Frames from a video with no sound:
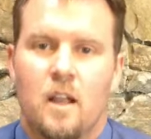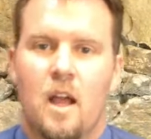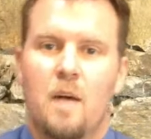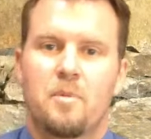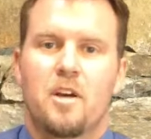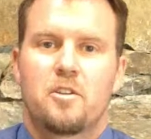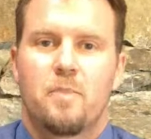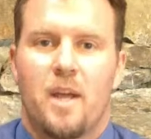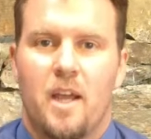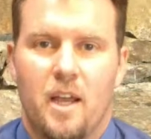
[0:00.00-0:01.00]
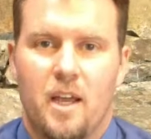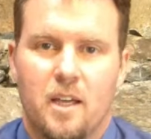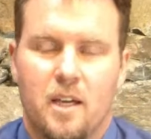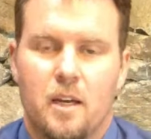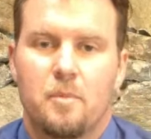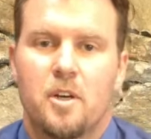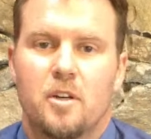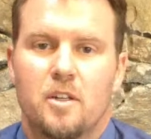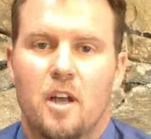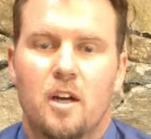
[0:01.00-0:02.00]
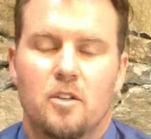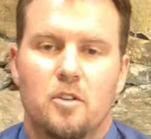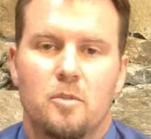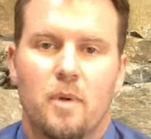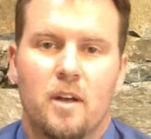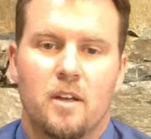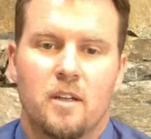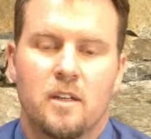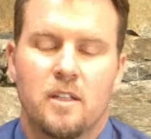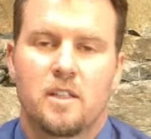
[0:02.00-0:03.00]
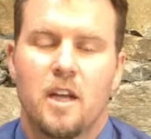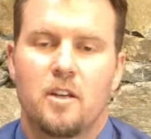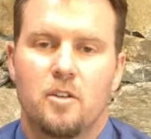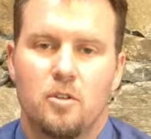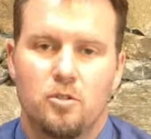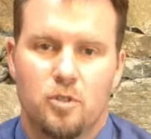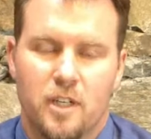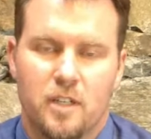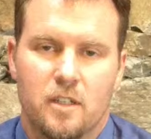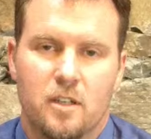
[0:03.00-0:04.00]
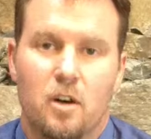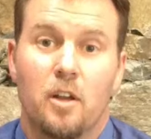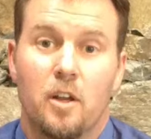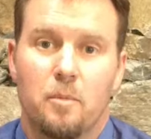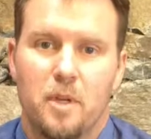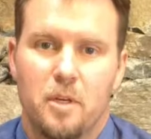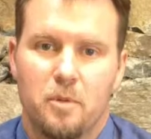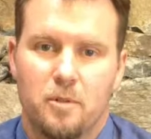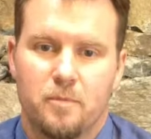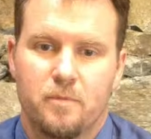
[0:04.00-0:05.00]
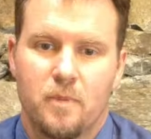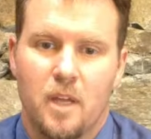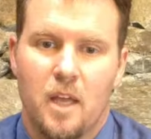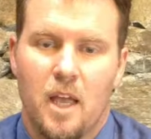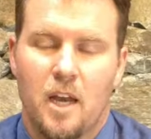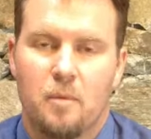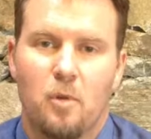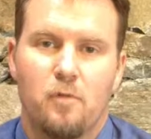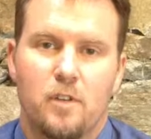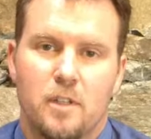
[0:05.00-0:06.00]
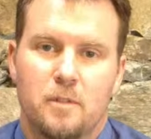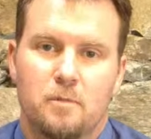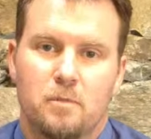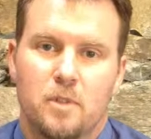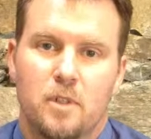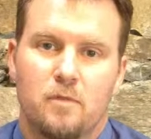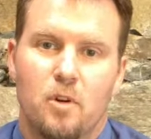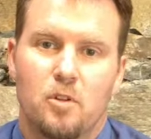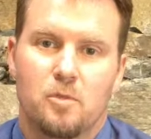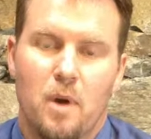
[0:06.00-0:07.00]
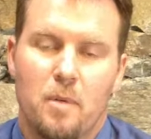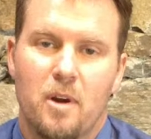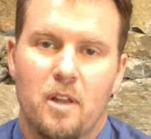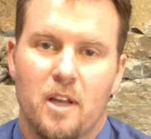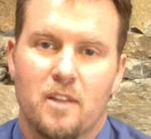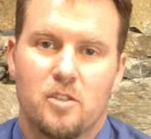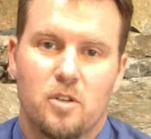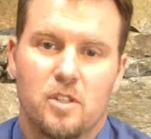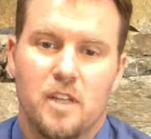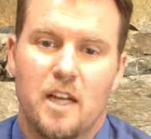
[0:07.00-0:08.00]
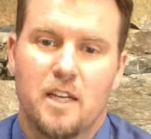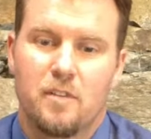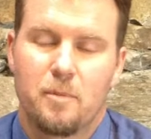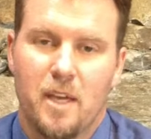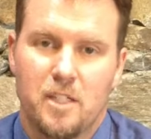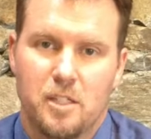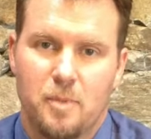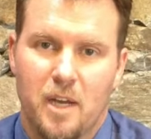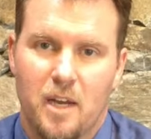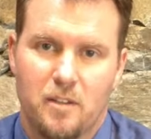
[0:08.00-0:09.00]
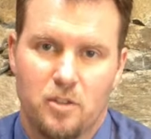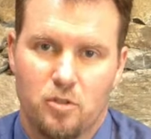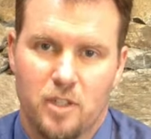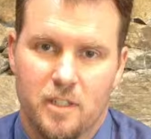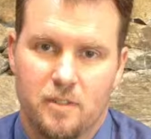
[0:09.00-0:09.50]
I'm Dr. Mahan, and I'm here to talk to you about an exciting new drink called Unbeetable. And I'm hopefully going to focus primarily on the sort of scientific basis behind this drink.